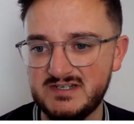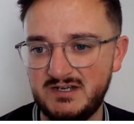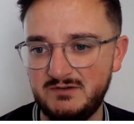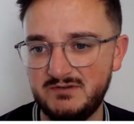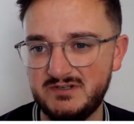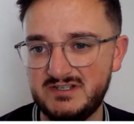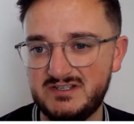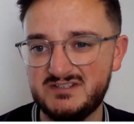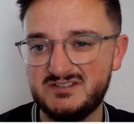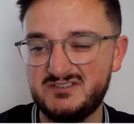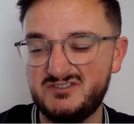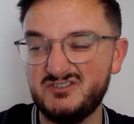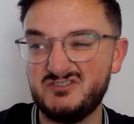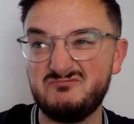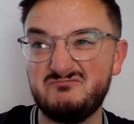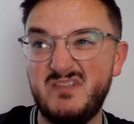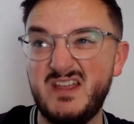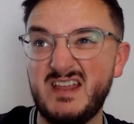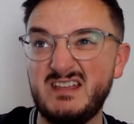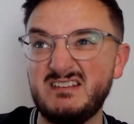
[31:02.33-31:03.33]
Now, it
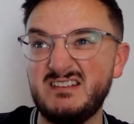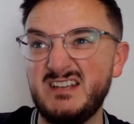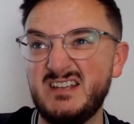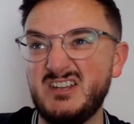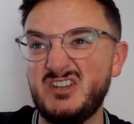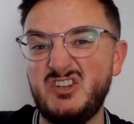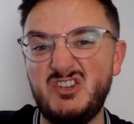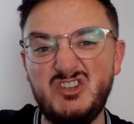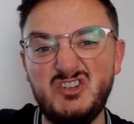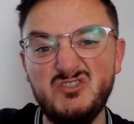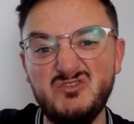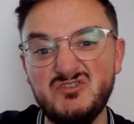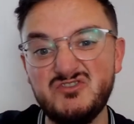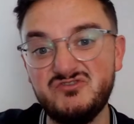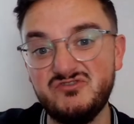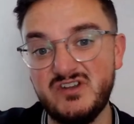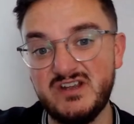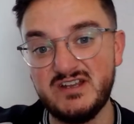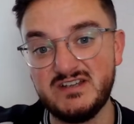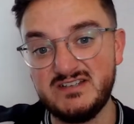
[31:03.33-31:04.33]
doesn't make a huge,
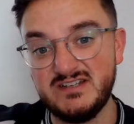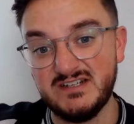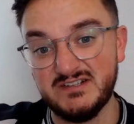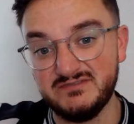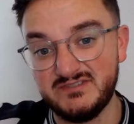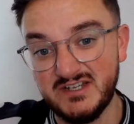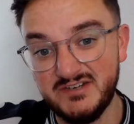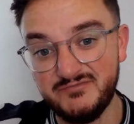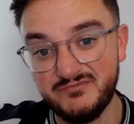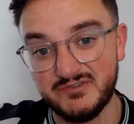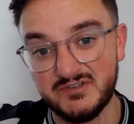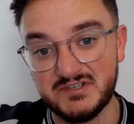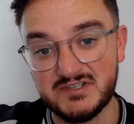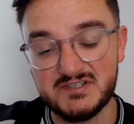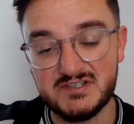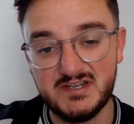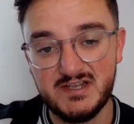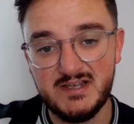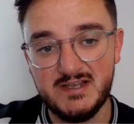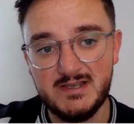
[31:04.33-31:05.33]
great deal of
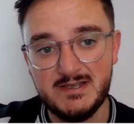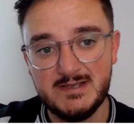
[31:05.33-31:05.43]
difference